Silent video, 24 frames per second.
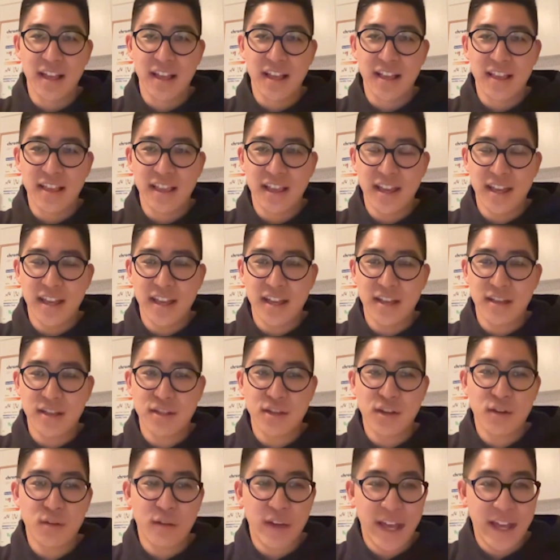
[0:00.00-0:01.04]
like
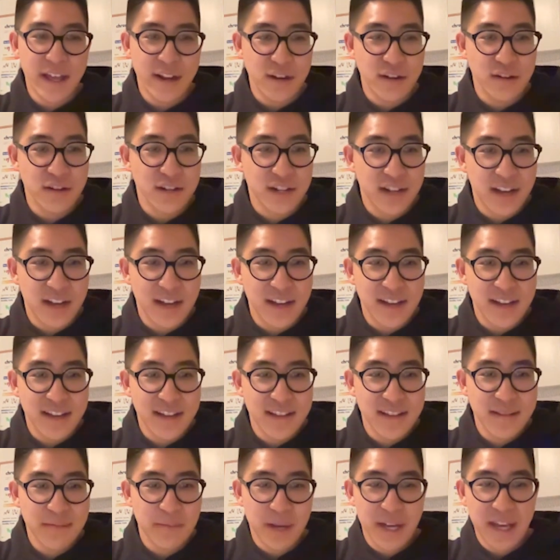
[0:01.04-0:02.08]
so
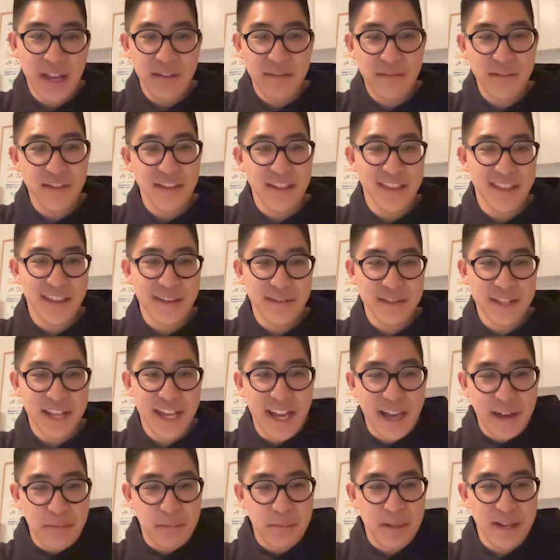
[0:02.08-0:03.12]
energized by everything that was
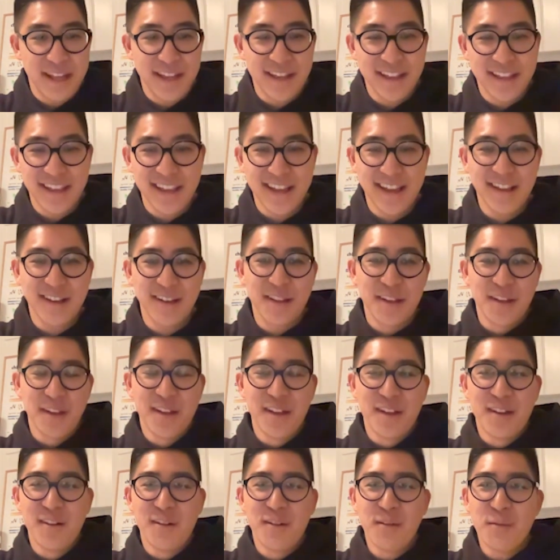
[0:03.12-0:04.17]
happening. Like
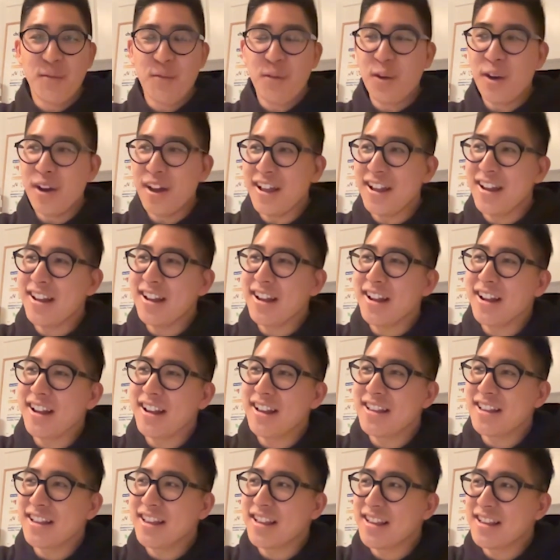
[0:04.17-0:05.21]
one
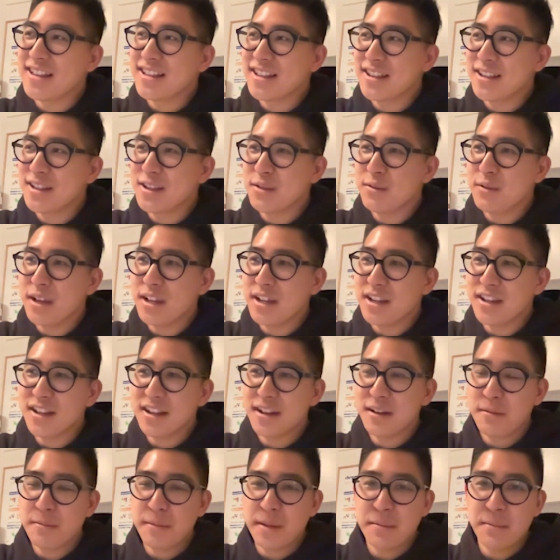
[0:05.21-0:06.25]
situation
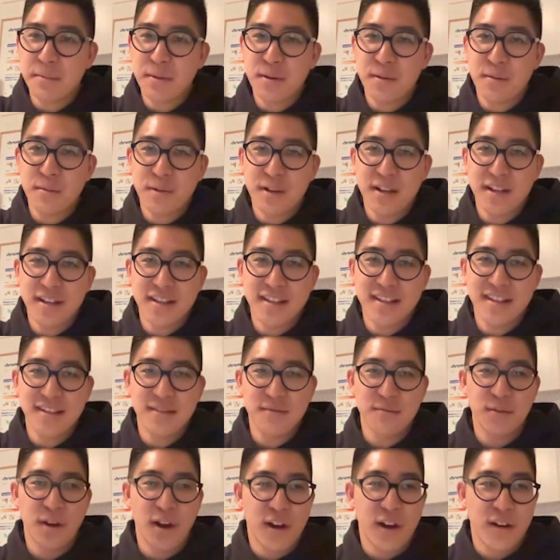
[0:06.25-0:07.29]
I remember was
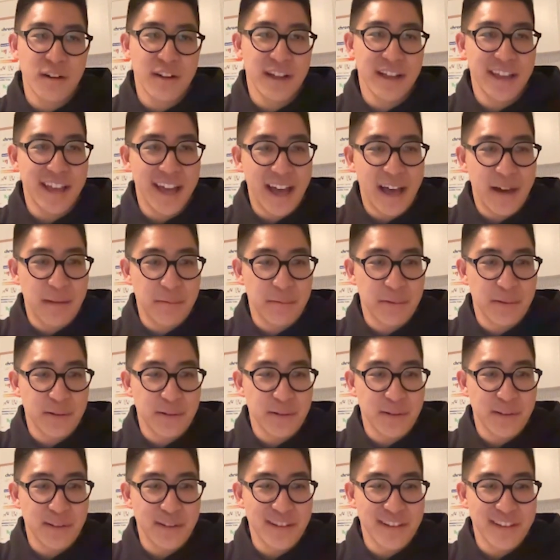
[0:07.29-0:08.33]
Rari
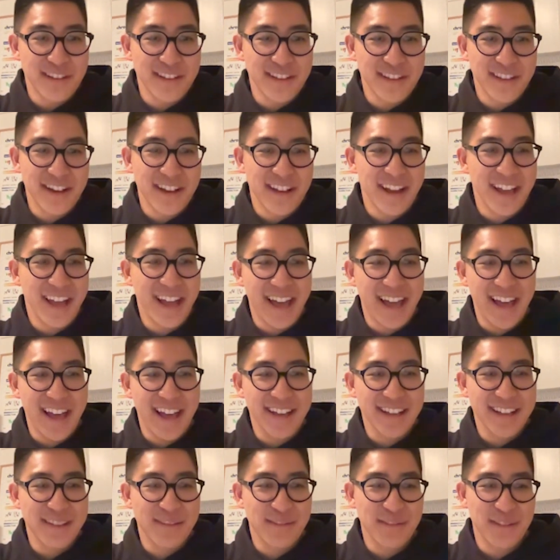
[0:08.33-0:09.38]
Capital got
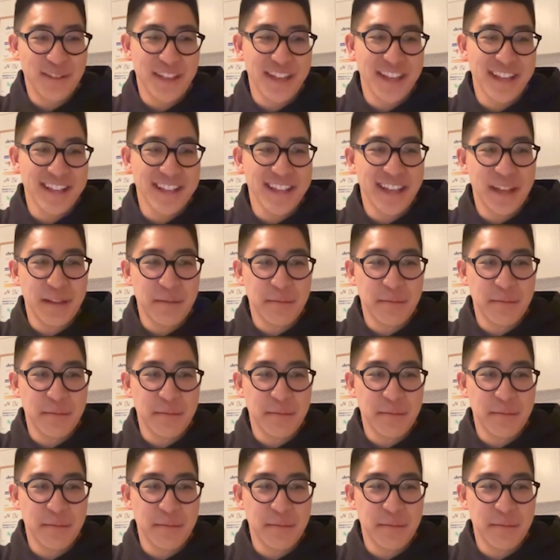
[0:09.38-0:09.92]
hacked for like 10